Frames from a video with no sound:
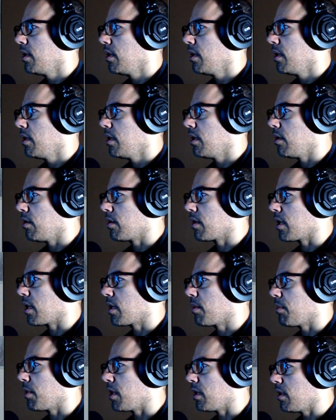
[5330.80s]
Okay,
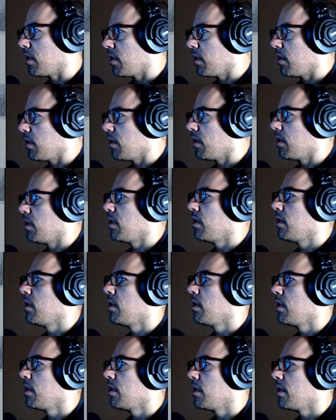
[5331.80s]
come on.
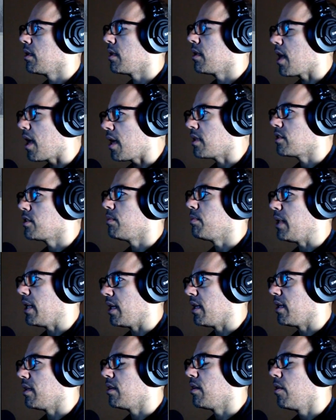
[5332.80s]
That should be it.
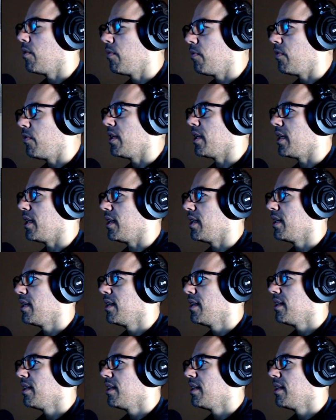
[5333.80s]
Hopefully...